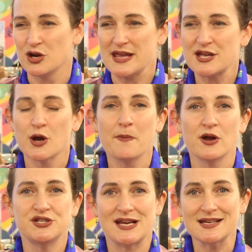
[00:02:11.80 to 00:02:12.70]
eco
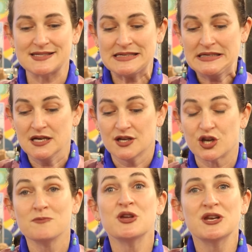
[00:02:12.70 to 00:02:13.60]
projects,
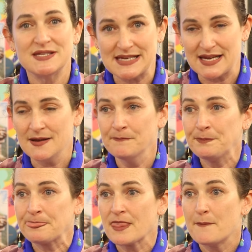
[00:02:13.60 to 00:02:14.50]
community,
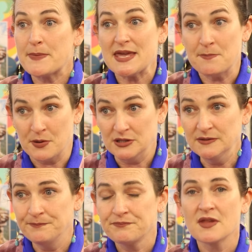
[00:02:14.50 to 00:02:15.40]
people,
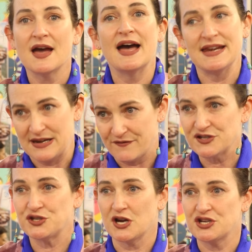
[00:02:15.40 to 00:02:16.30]
and
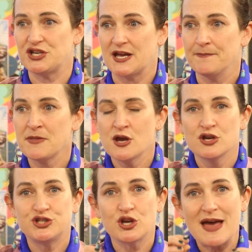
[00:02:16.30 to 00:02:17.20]
infrastructure.
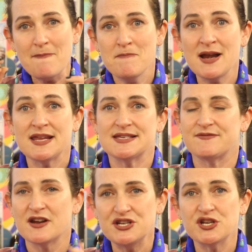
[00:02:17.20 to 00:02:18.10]
So that money is
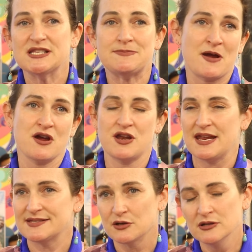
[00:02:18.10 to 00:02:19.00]
very transparent,
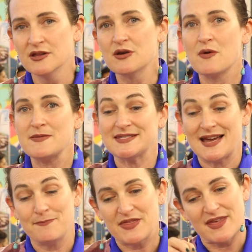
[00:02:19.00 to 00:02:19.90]
it's all on the
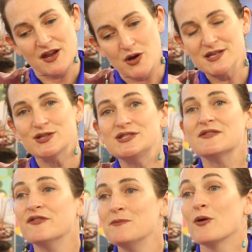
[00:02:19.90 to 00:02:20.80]
website, but they're going to
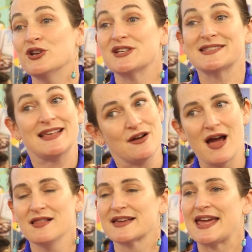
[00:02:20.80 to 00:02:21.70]
different projects that are
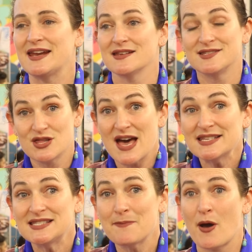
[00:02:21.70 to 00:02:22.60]
allocated. So
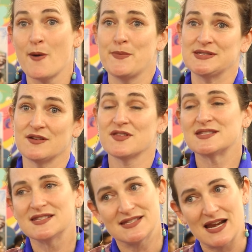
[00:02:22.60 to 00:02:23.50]
that's the purpose of the
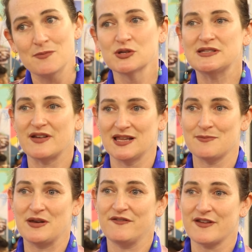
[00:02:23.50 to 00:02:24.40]
Sustainable
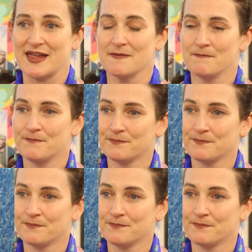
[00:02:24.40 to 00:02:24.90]
Development Fee.